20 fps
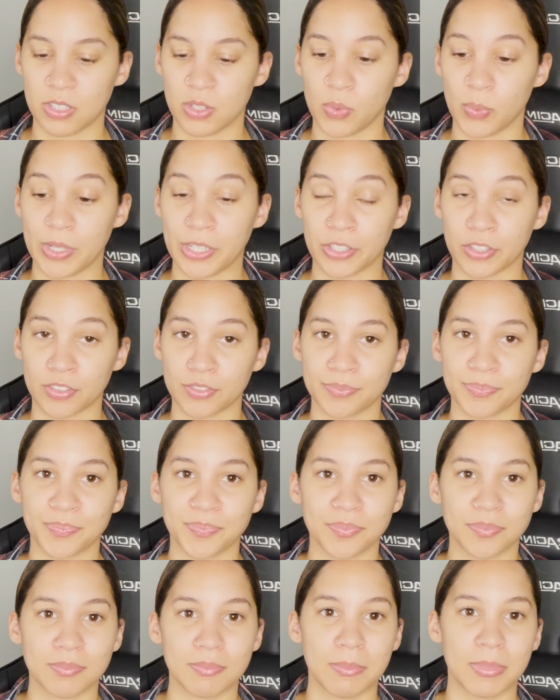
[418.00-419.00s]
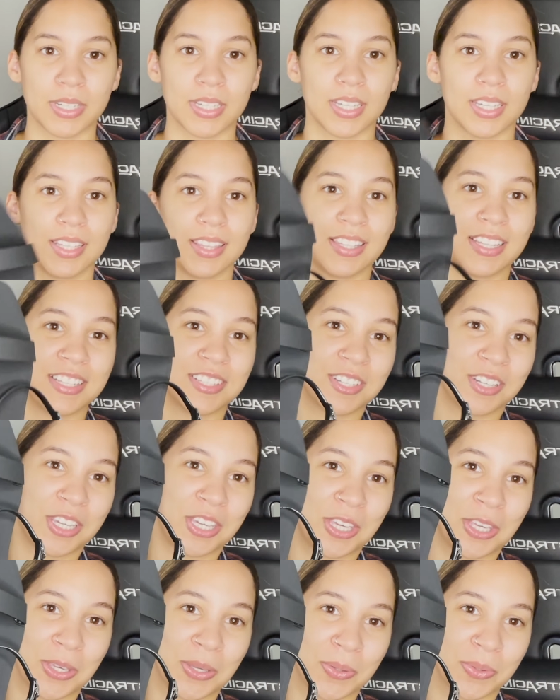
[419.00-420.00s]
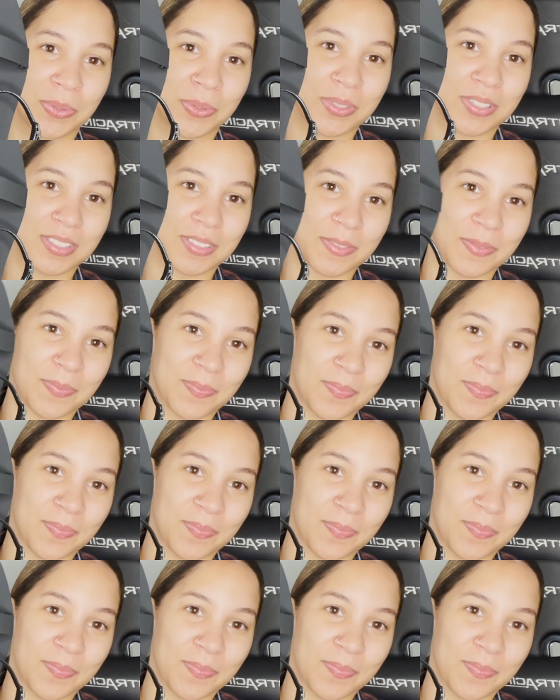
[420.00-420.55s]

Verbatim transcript: a little weird, but these are cute.